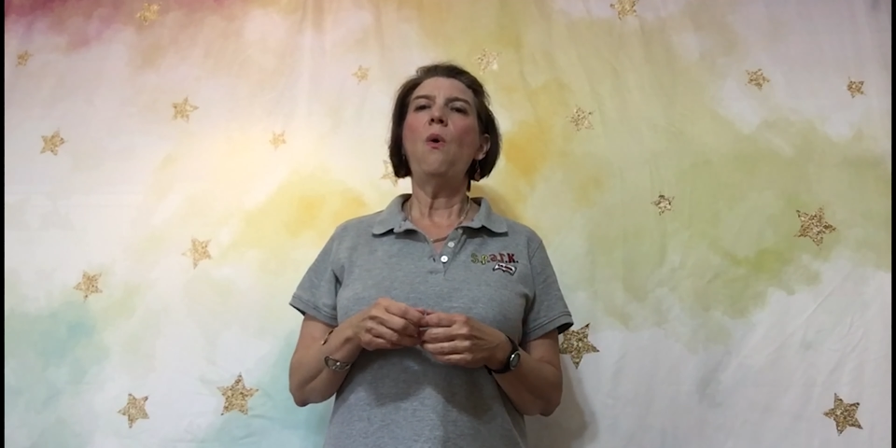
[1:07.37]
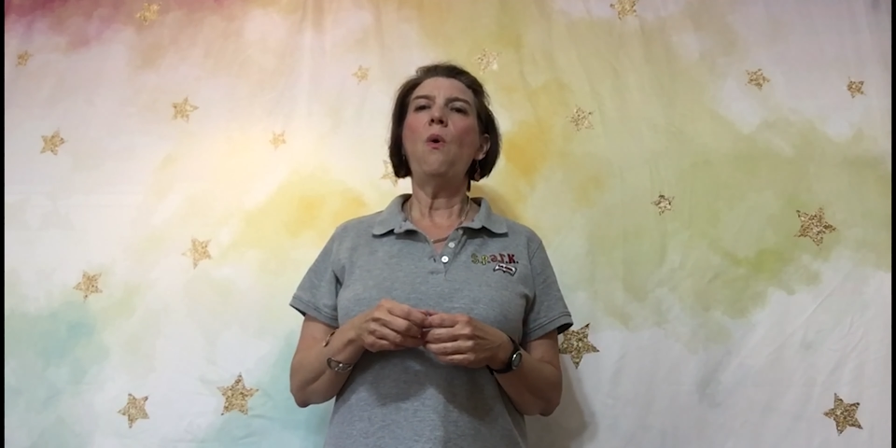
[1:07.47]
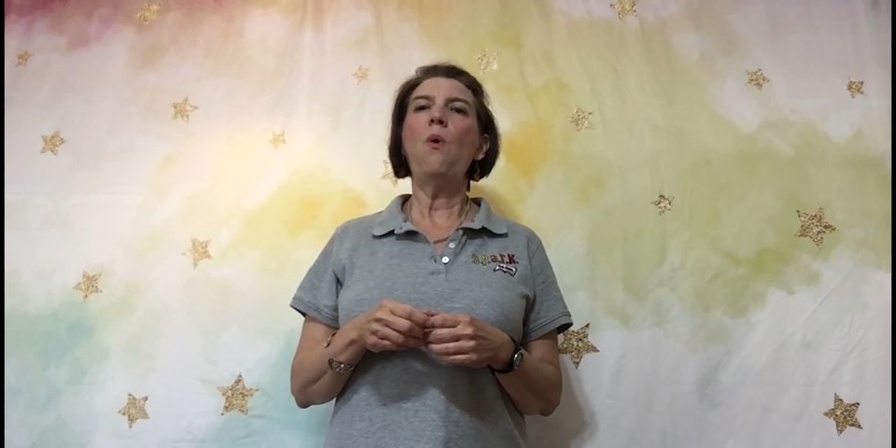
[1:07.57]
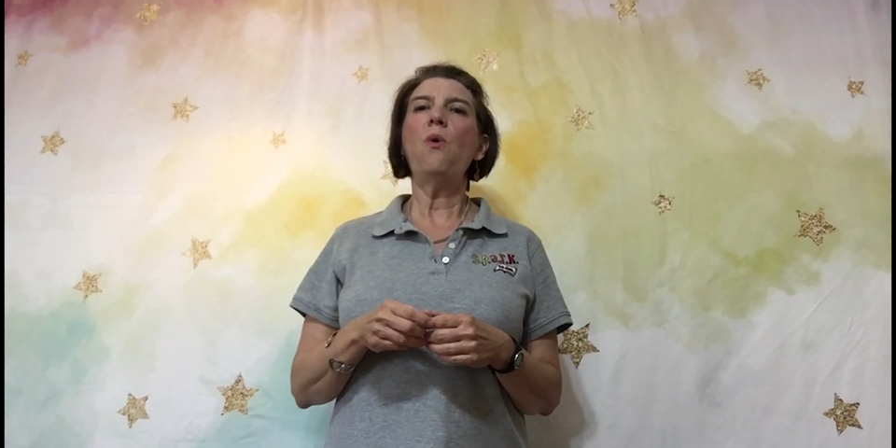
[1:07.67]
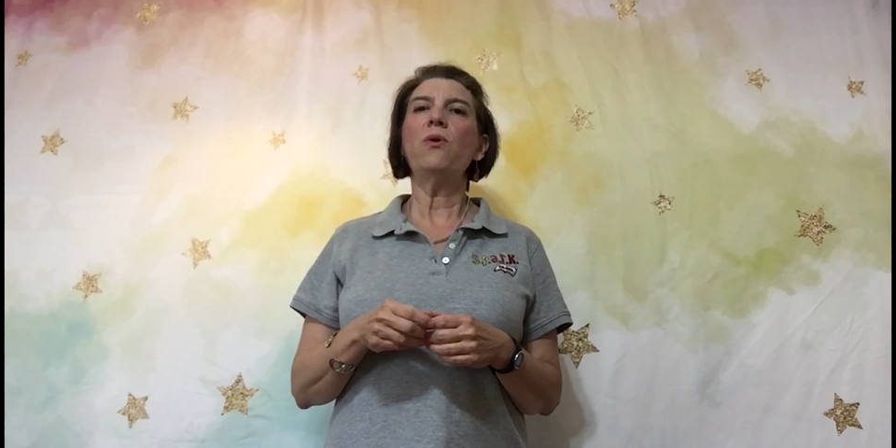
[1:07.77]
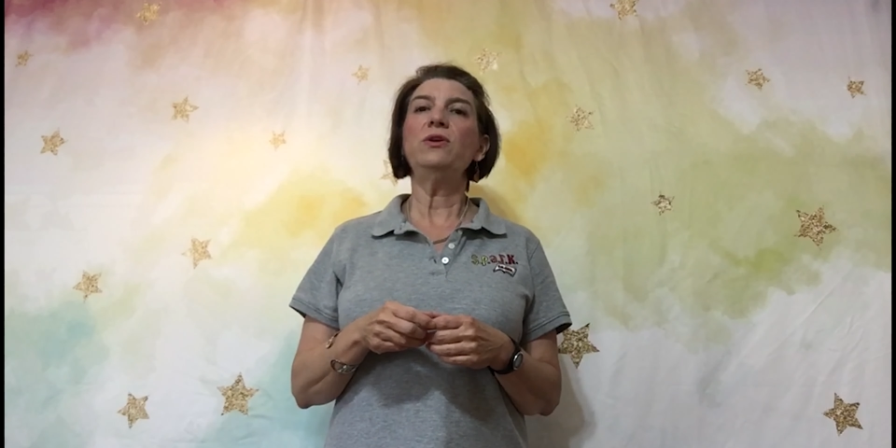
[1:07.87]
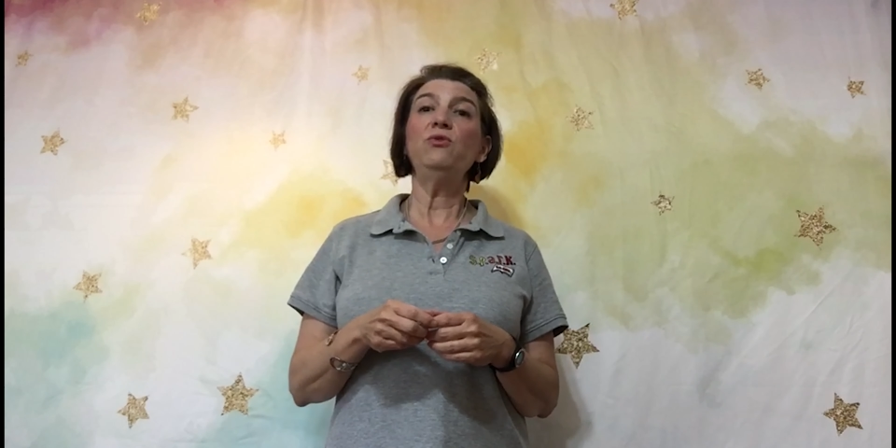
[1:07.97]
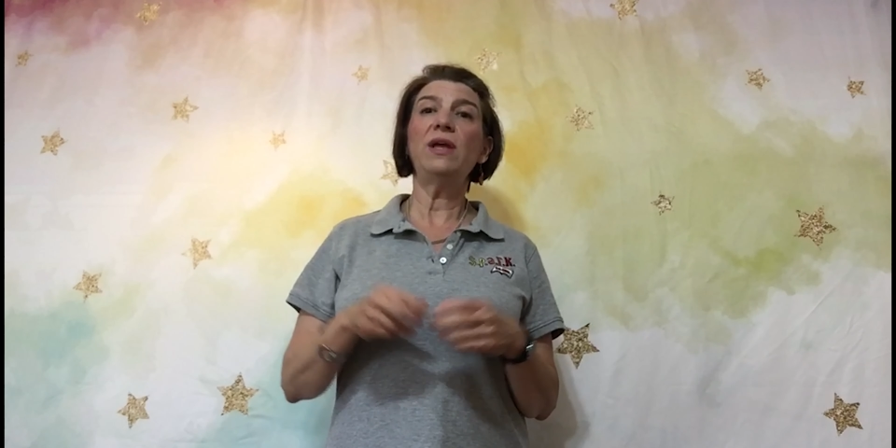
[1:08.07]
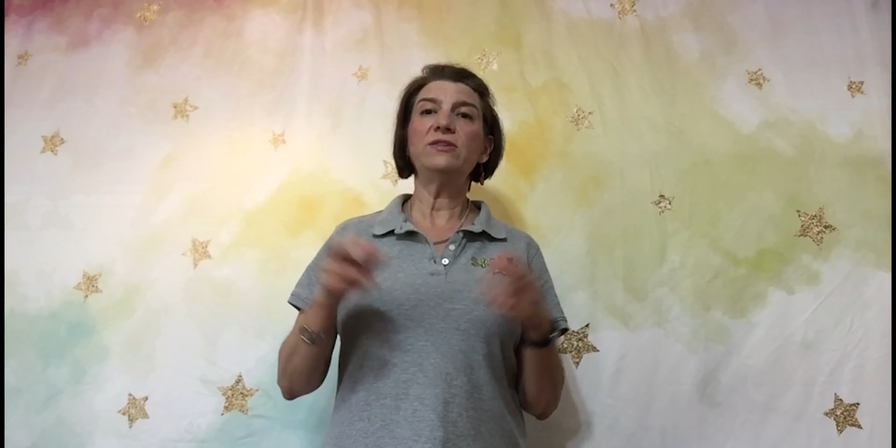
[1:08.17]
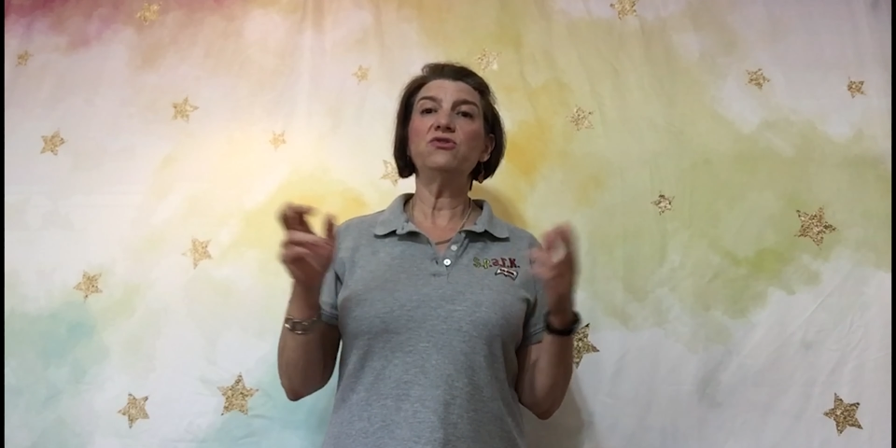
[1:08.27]
Or you
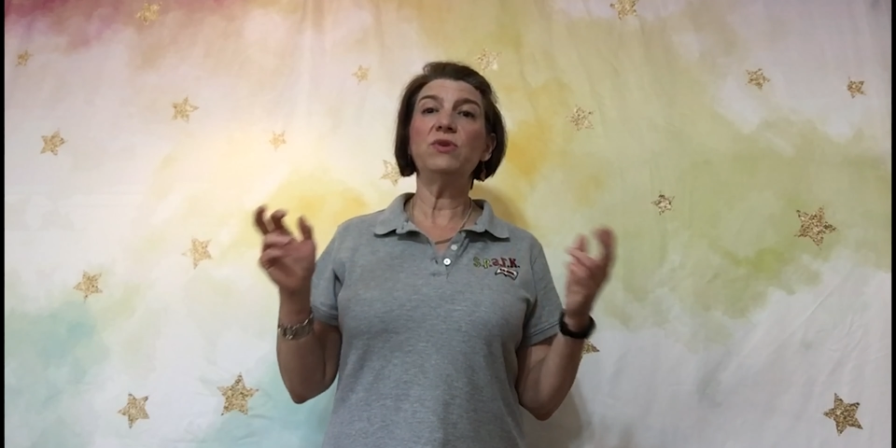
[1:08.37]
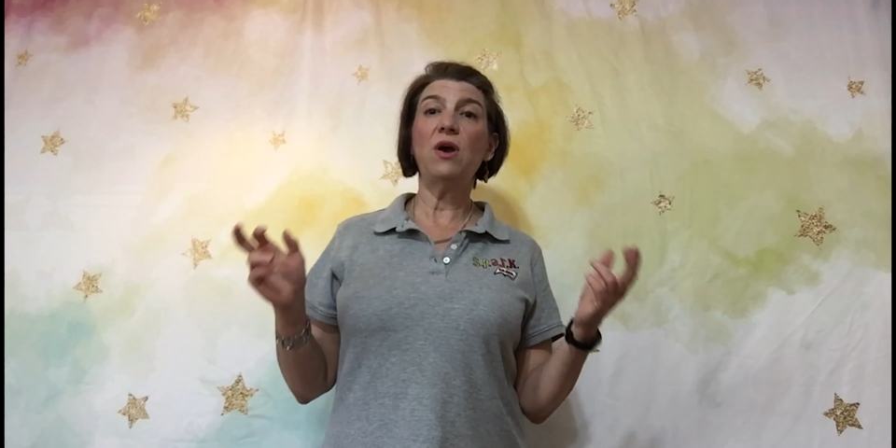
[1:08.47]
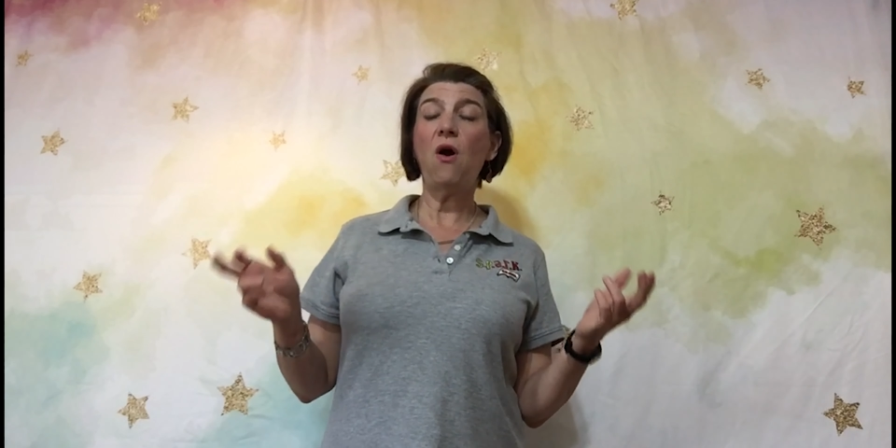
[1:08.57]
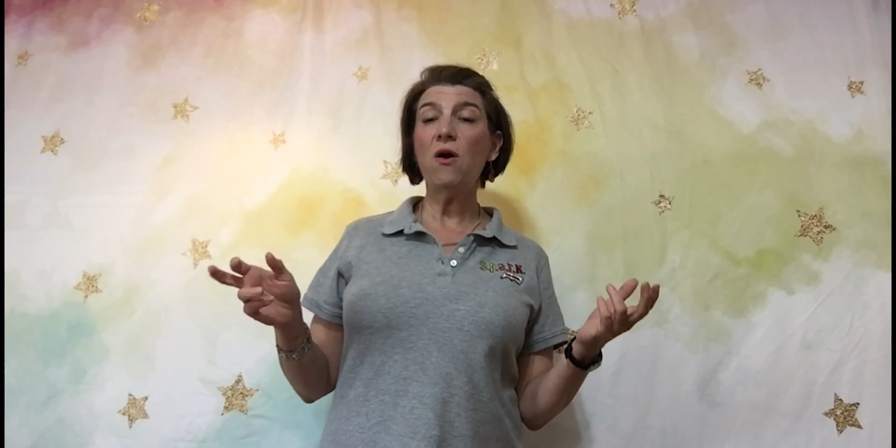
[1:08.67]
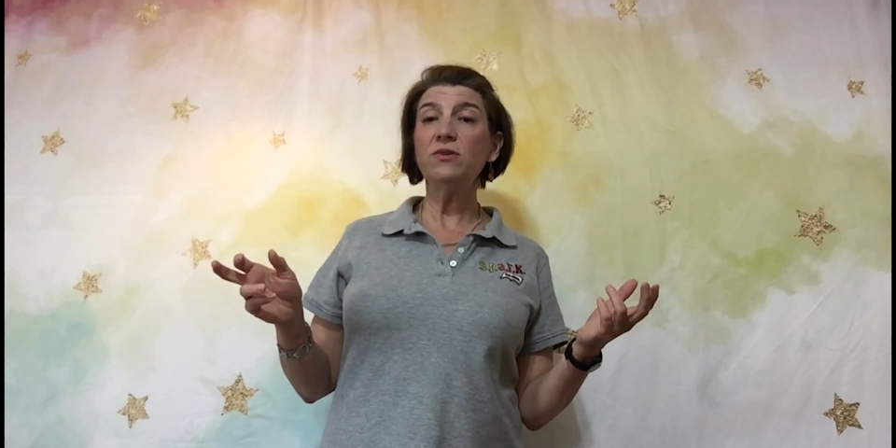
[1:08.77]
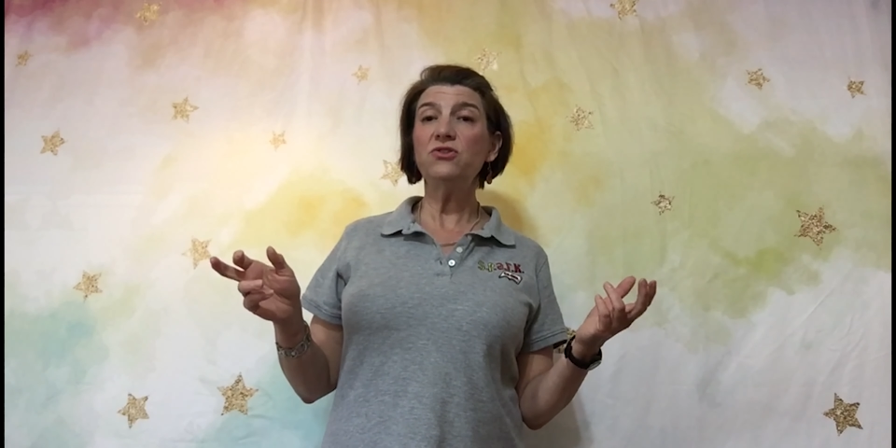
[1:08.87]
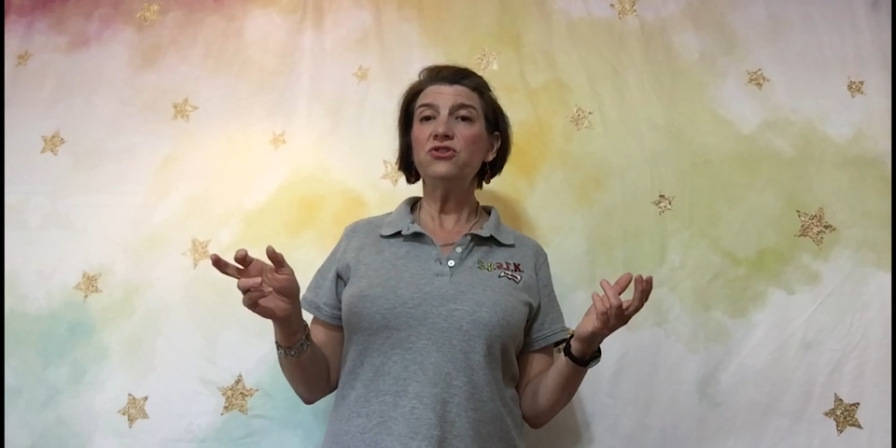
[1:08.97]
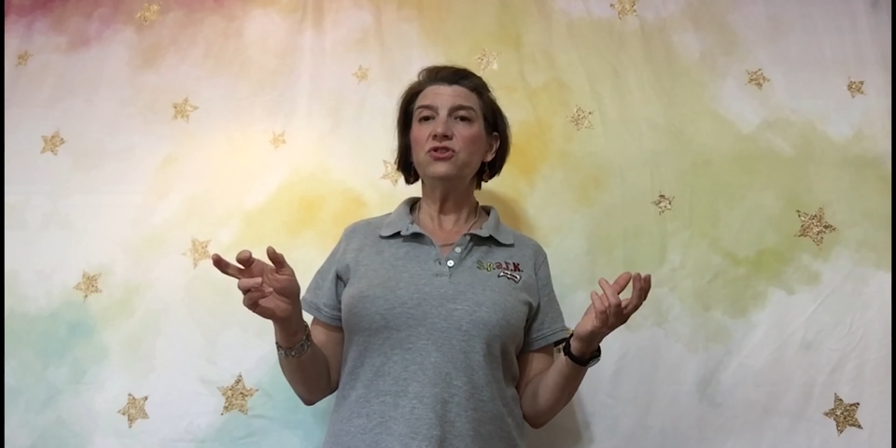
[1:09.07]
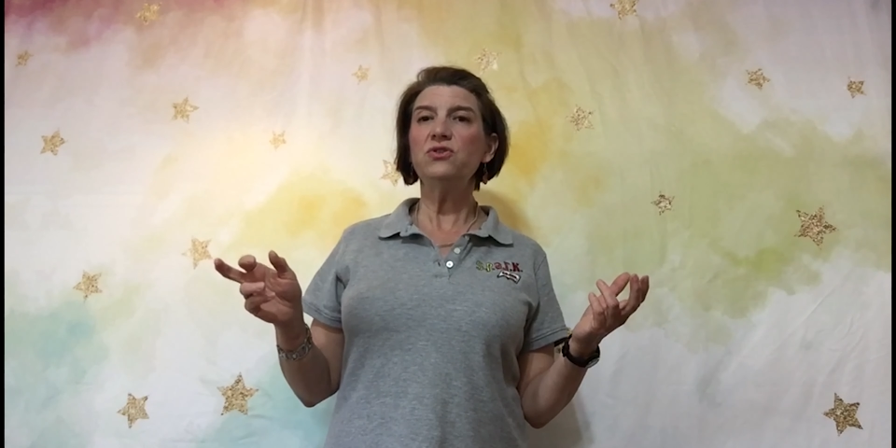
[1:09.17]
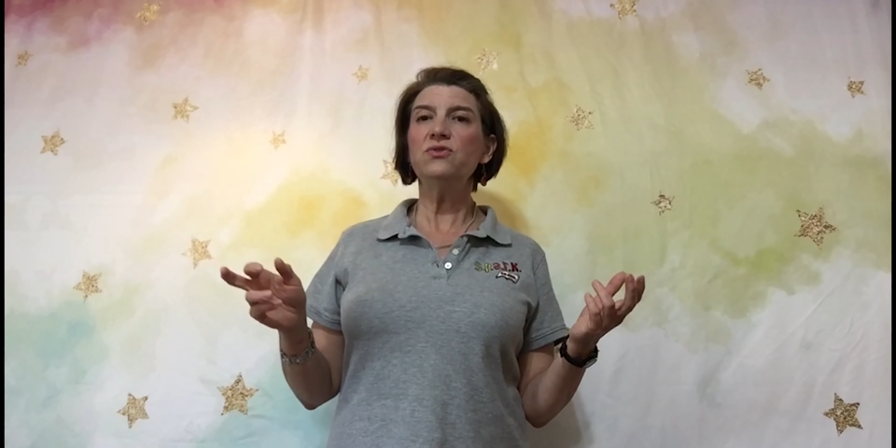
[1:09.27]
like to drink orange
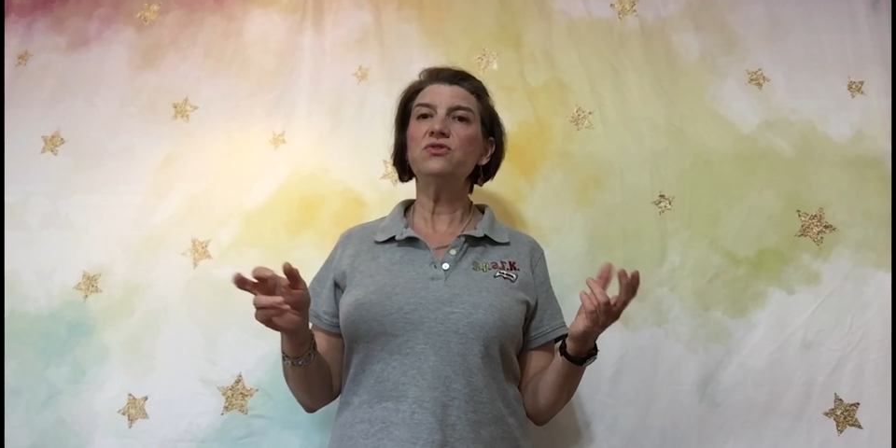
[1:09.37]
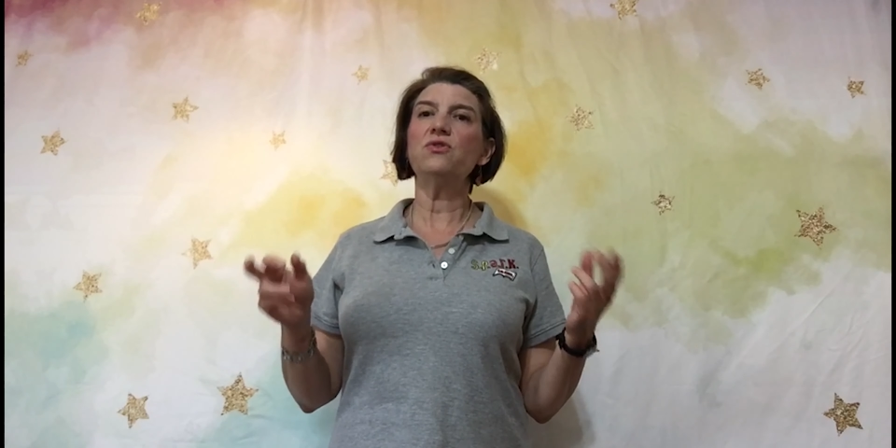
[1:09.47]
juice